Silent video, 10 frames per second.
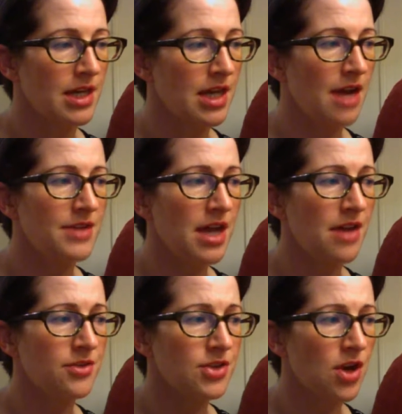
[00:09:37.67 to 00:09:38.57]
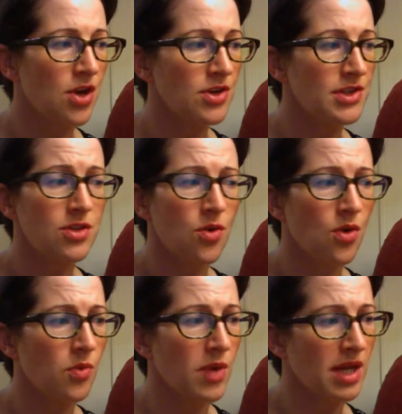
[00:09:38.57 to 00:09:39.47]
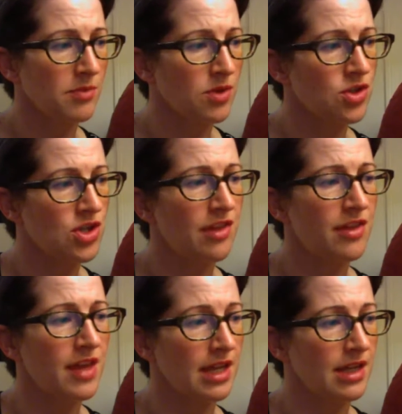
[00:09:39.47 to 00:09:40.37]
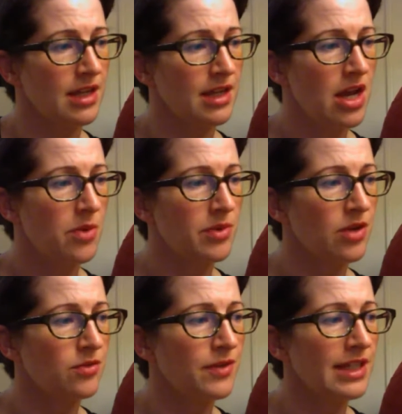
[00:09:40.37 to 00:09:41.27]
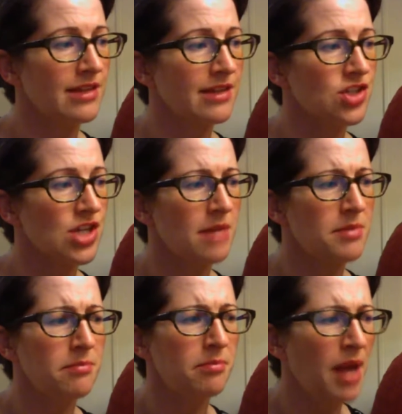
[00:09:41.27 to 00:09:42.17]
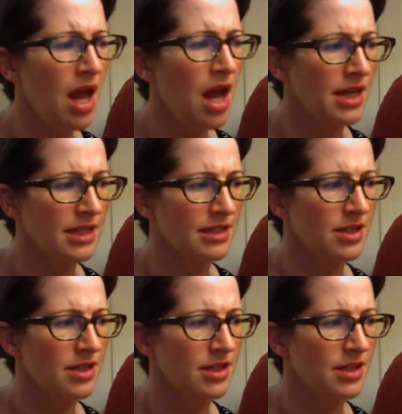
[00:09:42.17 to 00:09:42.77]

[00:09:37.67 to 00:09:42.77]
Of neither Darcy nor Wickham could she think, without feeling that she had been blind,